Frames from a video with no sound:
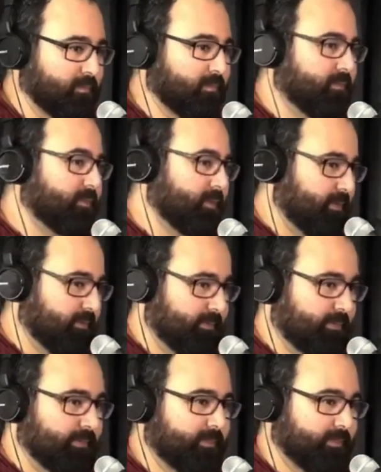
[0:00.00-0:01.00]
And so this would be
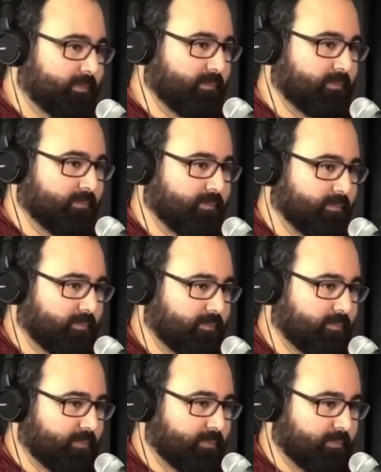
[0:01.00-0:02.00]
nice to kind of like
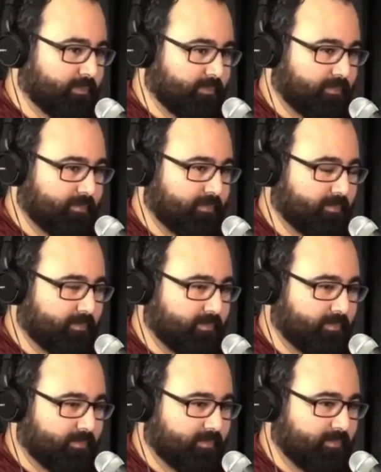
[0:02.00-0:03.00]
bring it back to
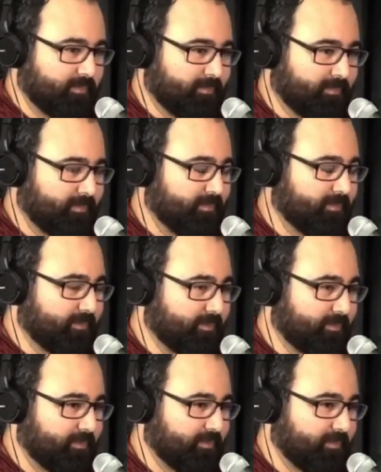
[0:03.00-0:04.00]
fruition.
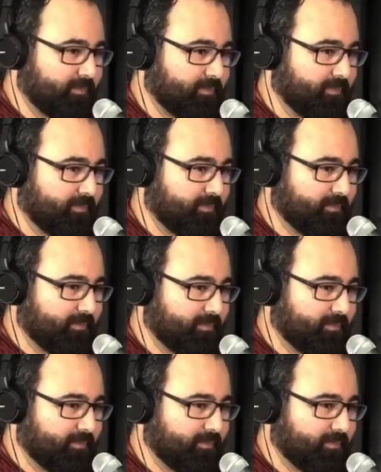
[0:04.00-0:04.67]
And I needed the money.